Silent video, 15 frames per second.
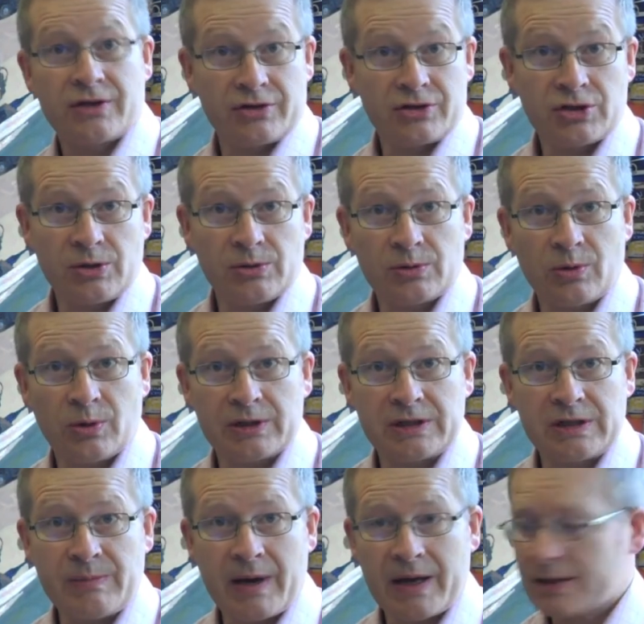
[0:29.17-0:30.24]
and student
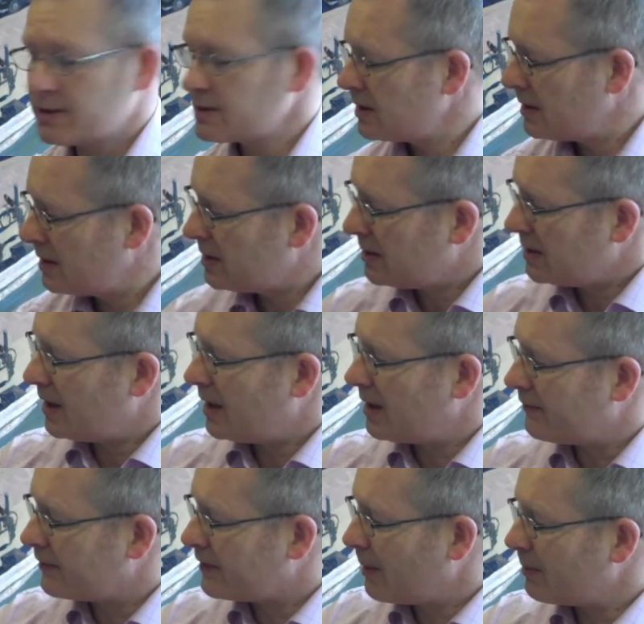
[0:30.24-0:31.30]
quality paints.
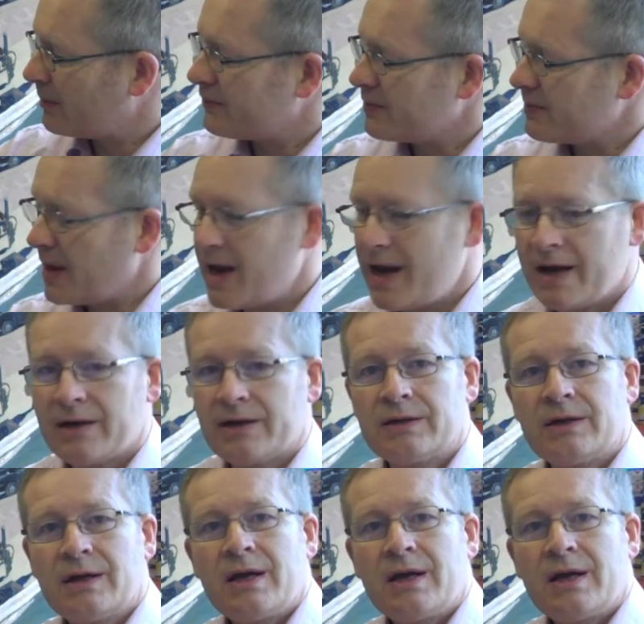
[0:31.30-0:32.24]
a couple of them here.